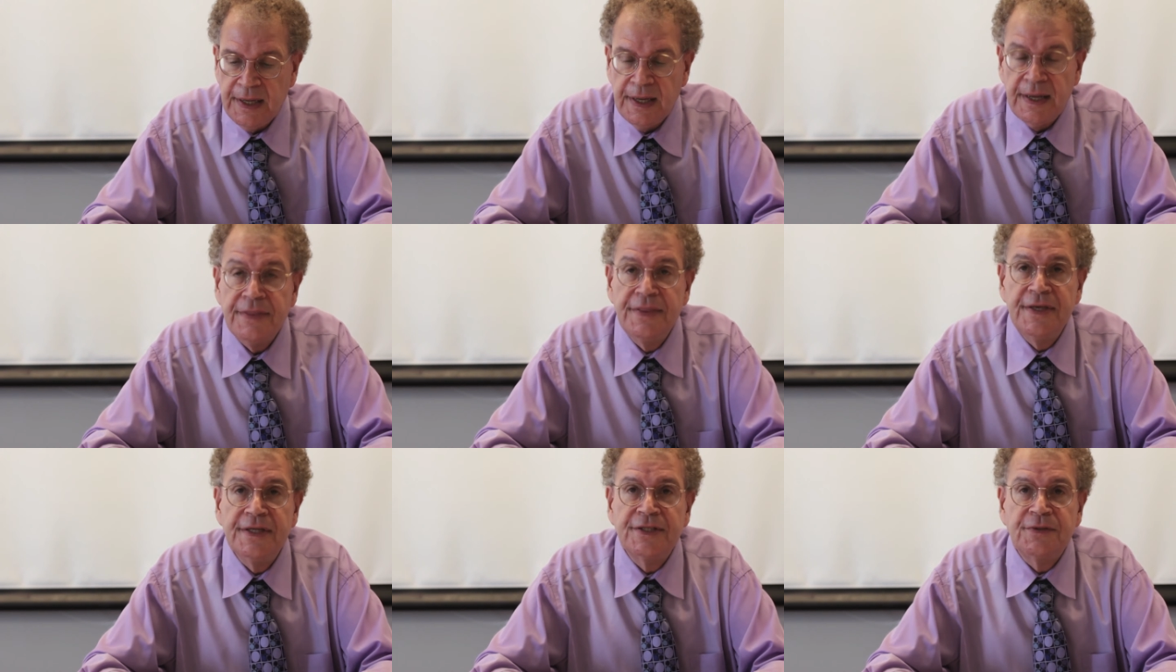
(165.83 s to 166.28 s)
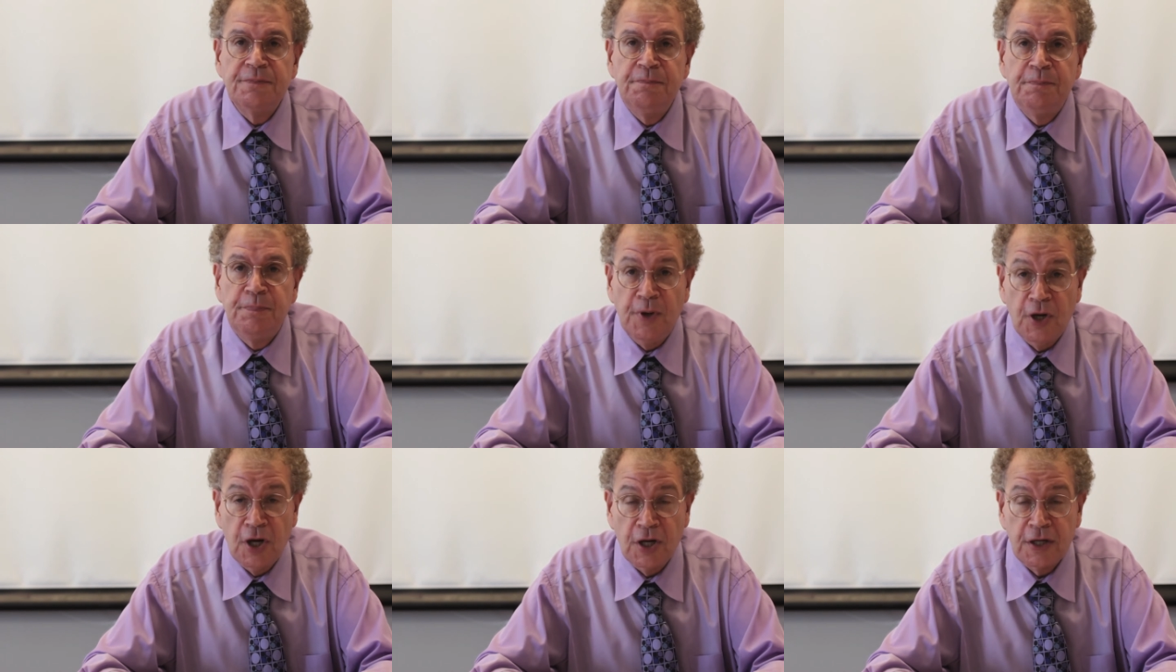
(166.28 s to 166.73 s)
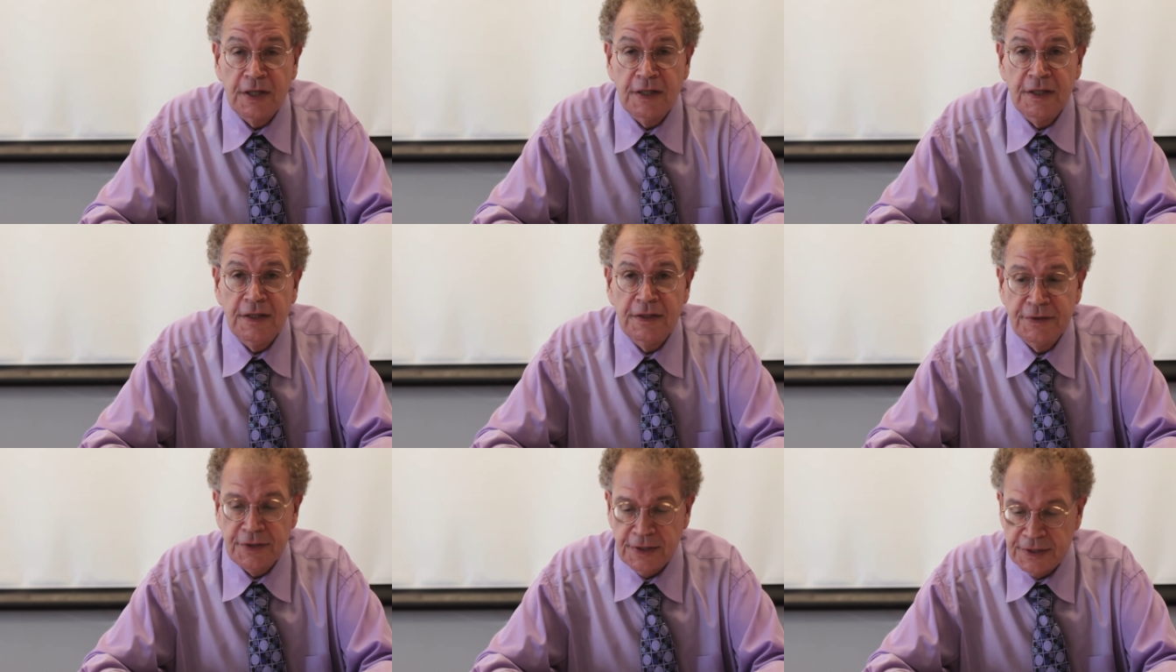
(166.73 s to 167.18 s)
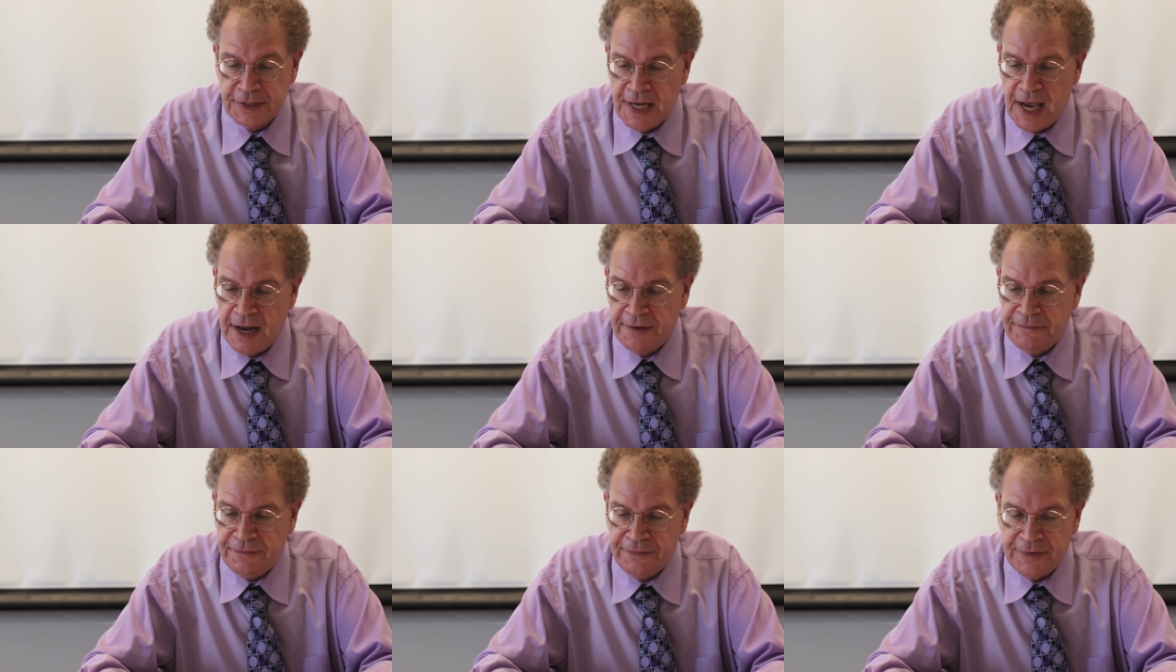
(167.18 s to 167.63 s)
This book does
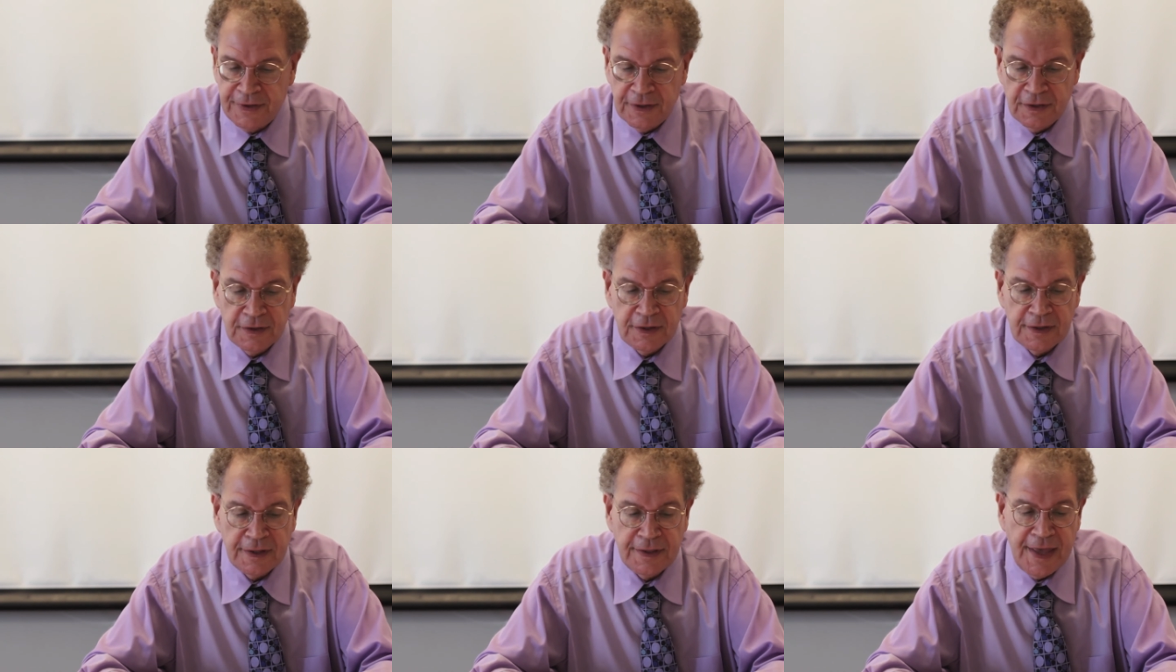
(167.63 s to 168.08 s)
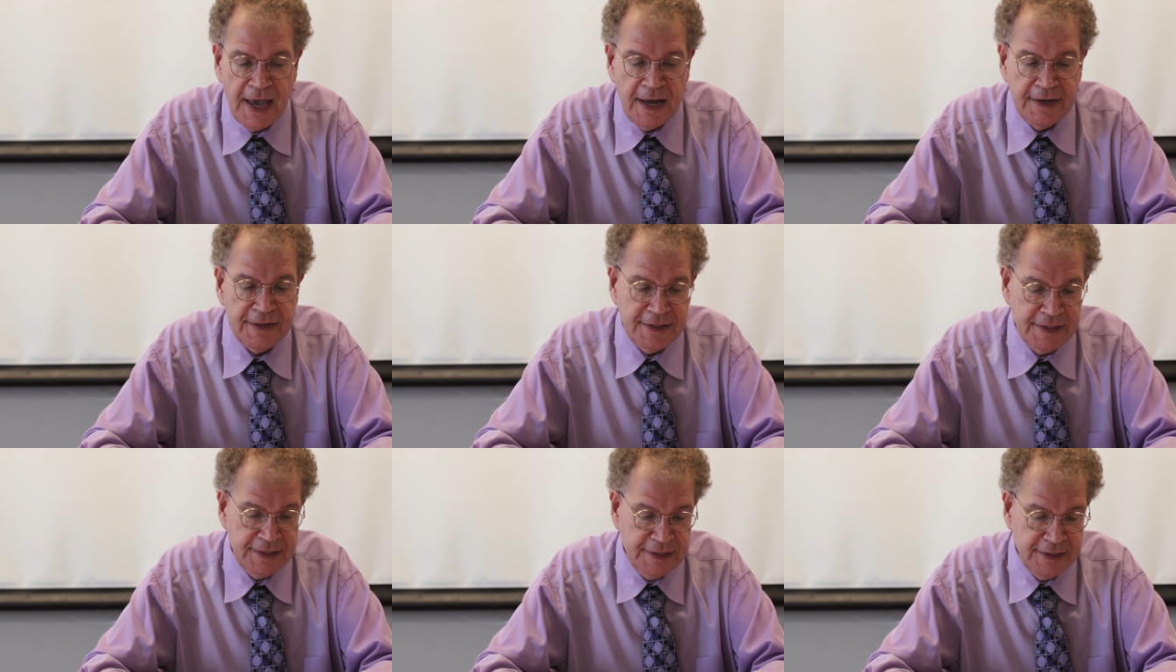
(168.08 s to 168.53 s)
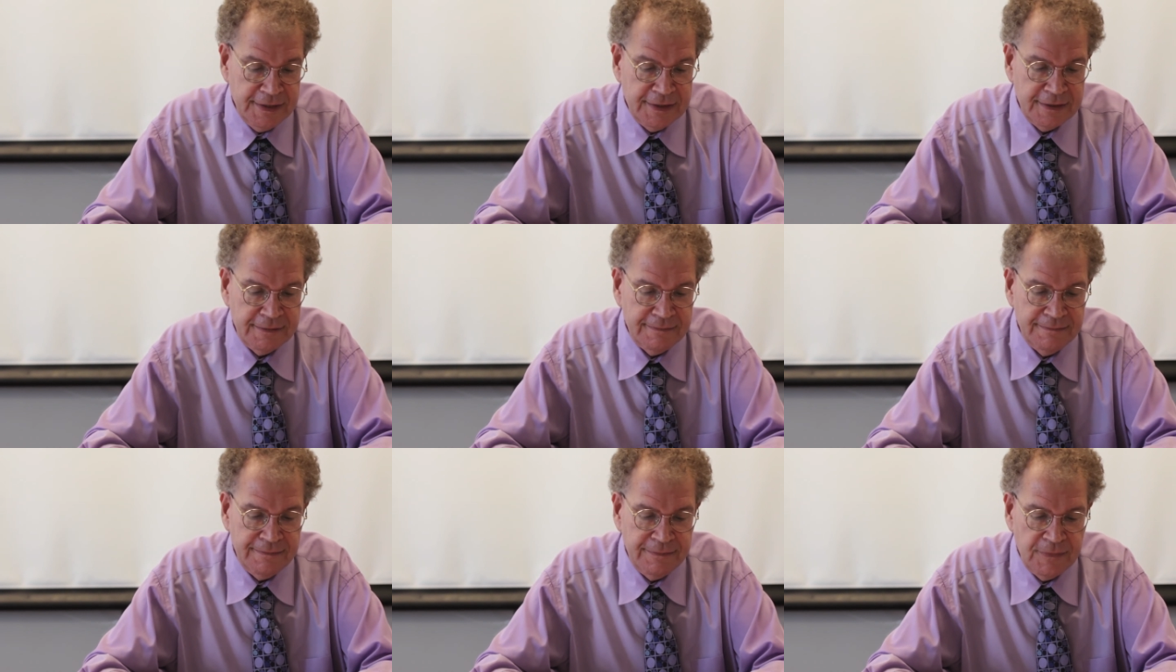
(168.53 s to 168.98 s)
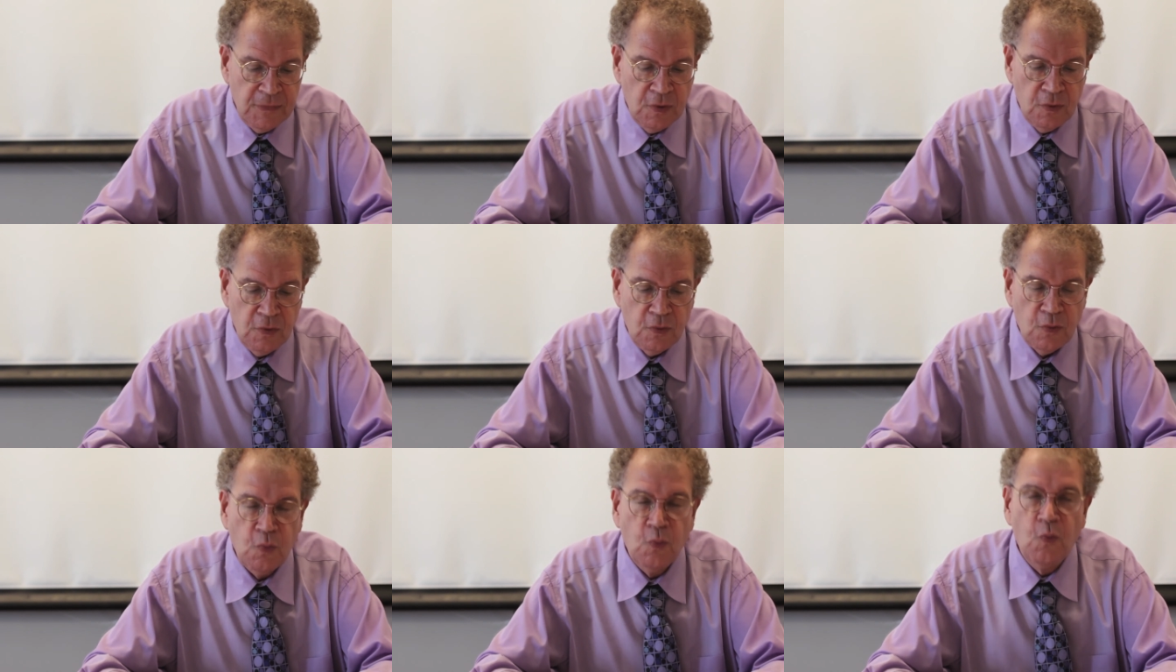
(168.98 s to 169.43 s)
not fill that need.
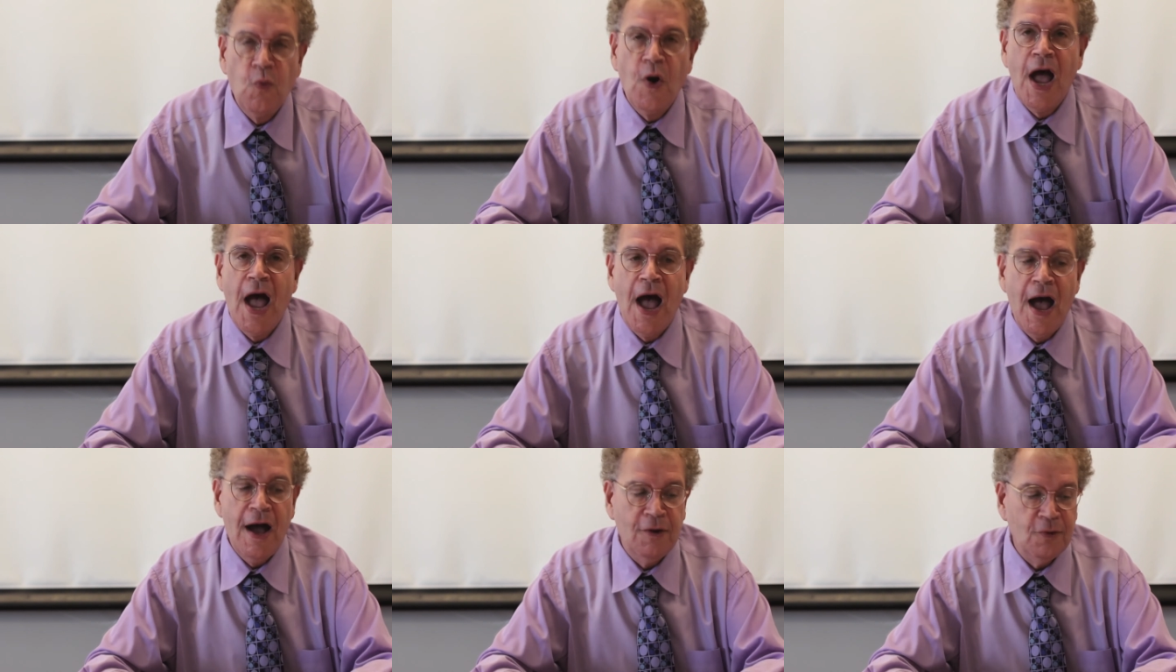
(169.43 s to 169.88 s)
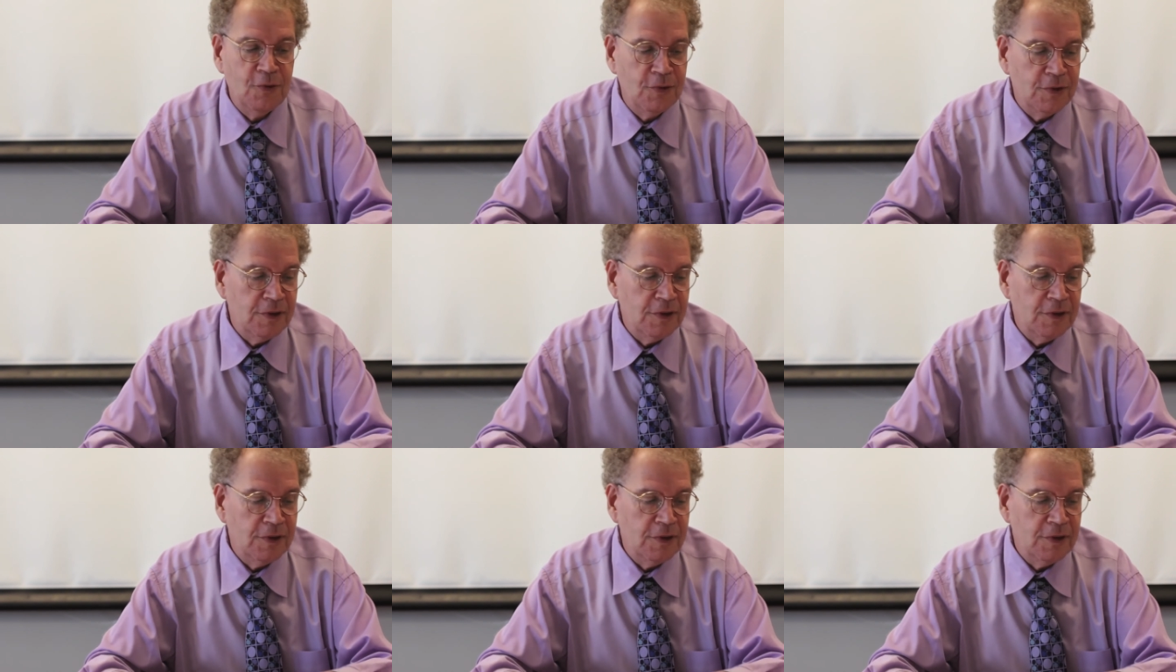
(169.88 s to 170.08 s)
Wow.